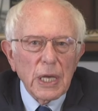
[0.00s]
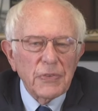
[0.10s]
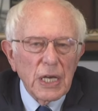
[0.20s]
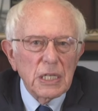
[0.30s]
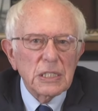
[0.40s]
have
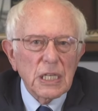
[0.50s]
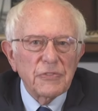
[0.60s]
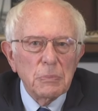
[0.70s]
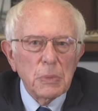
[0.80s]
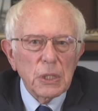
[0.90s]

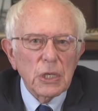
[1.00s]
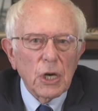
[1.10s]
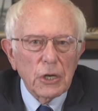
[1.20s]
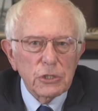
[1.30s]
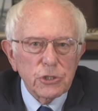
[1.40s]
87 million
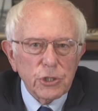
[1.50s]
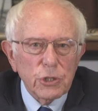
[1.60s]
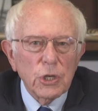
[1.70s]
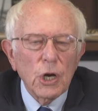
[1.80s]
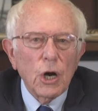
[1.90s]

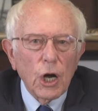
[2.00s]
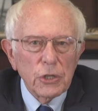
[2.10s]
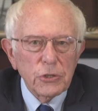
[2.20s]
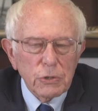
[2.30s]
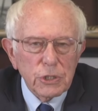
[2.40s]
uninsured,
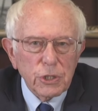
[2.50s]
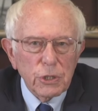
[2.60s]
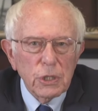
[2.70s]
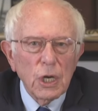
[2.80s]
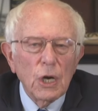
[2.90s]

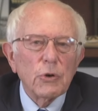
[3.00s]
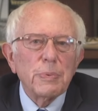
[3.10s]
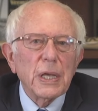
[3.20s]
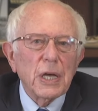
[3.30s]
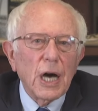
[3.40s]
underinsured. We
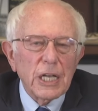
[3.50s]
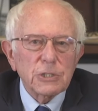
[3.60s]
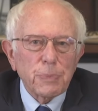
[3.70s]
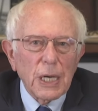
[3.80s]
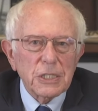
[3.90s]
pay the
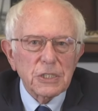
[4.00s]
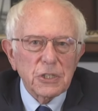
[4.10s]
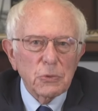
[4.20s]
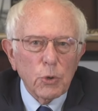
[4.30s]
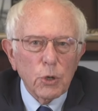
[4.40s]
highest prices
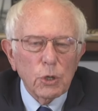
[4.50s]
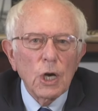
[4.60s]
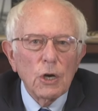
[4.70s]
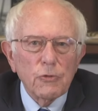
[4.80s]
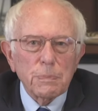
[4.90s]
in the world
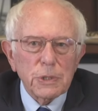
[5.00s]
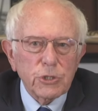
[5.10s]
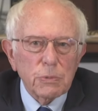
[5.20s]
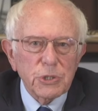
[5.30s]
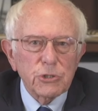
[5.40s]
for
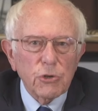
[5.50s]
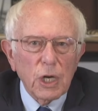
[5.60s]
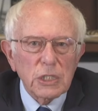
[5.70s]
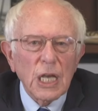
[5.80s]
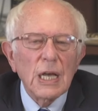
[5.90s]
prescription
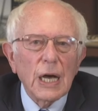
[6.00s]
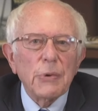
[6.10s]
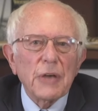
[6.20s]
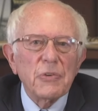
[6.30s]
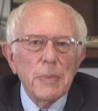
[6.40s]
drugs, and
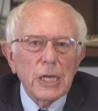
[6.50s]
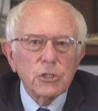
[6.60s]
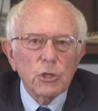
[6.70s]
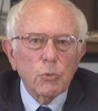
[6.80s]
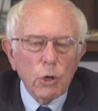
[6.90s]
we have a
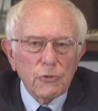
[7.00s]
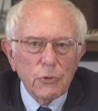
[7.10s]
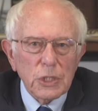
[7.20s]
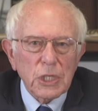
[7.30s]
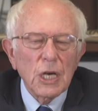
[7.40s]
major
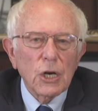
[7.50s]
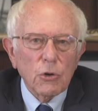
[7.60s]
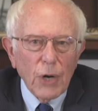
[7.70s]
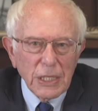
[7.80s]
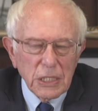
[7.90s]
workforce
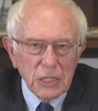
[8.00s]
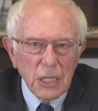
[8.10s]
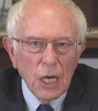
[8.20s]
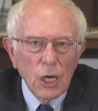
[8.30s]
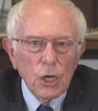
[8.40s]
crisis.
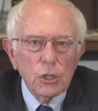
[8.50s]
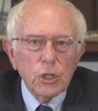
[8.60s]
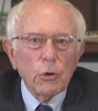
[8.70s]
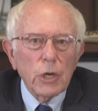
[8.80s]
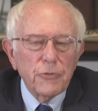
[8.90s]

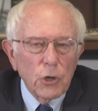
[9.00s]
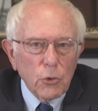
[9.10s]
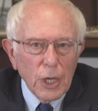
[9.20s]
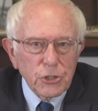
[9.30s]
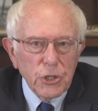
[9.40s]
So, if your
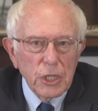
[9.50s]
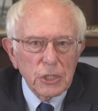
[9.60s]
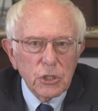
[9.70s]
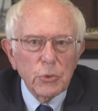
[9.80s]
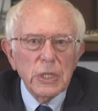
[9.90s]
question
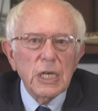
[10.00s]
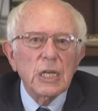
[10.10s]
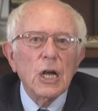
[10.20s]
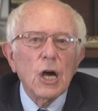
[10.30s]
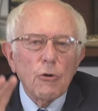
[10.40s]
is, do we
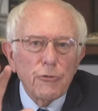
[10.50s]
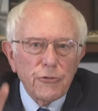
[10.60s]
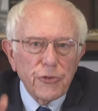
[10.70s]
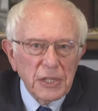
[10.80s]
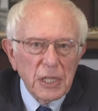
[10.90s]
need
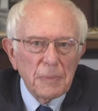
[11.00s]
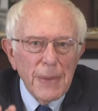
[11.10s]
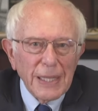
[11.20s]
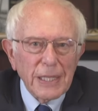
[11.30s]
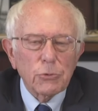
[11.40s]

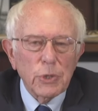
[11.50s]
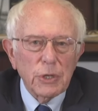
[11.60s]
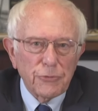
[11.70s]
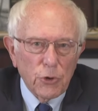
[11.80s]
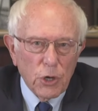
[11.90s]
fundamental
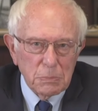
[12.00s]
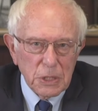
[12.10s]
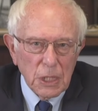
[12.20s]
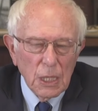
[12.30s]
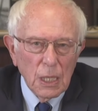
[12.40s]

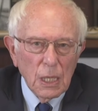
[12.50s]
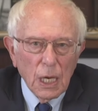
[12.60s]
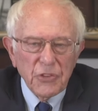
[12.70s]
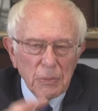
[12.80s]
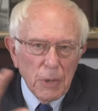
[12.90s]
reforms
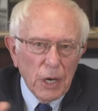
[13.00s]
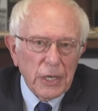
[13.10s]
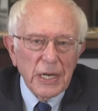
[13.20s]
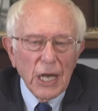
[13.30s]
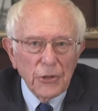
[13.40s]
of the
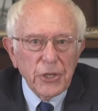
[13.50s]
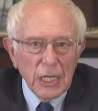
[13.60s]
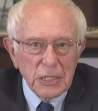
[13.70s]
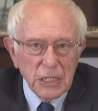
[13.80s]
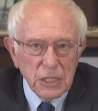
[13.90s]
American
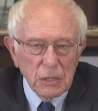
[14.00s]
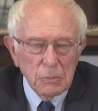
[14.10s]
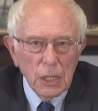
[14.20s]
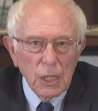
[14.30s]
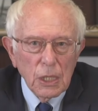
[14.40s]
healthcare system
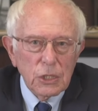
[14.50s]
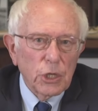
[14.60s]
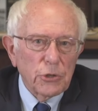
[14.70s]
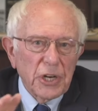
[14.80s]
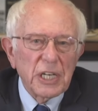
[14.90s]

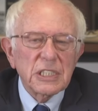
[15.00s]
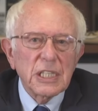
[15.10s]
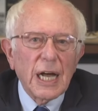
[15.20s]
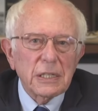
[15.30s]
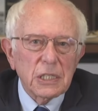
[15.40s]
so that it is
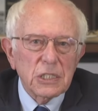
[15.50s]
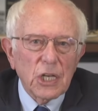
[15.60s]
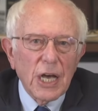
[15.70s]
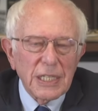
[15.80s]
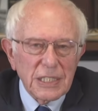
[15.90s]
not
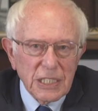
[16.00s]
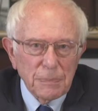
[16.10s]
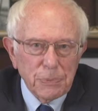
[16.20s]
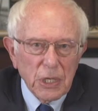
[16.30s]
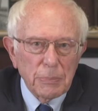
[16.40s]
designed
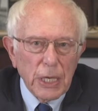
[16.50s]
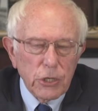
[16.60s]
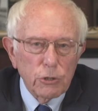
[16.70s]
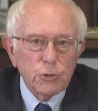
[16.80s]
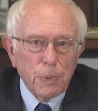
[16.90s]
simply to make
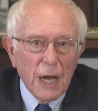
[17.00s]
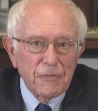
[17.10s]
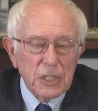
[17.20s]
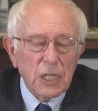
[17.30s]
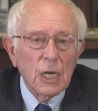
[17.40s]
huge
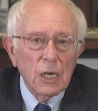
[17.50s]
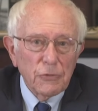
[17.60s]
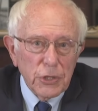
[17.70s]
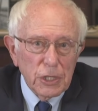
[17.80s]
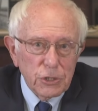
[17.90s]
profits
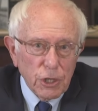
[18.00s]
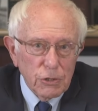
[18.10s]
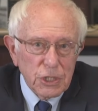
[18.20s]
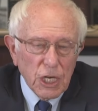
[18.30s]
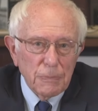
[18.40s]
for the
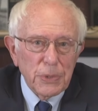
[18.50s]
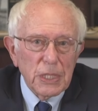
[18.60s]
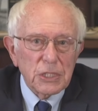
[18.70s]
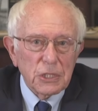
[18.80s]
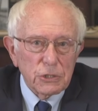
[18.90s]
insurance
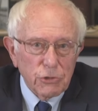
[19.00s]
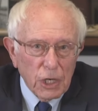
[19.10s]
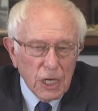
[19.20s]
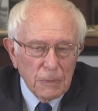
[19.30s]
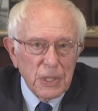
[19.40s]
companies and the
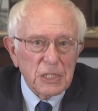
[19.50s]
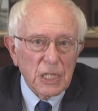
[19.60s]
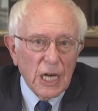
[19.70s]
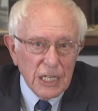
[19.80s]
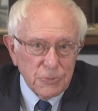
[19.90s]
drug companies and
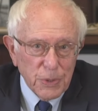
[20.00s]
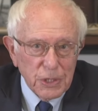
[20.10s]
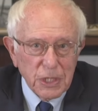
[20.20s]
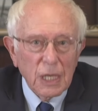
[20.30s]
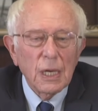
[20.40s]
the
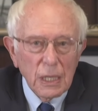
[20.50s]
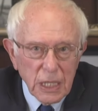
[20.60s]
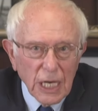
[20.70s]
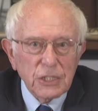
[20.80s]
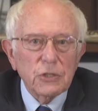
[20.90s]
hospitals?
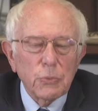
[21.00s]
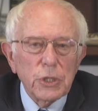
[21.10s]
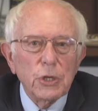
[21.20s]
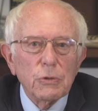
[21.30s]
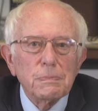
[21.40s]
Yes, we
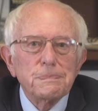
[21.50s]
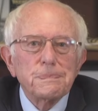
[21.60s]
do.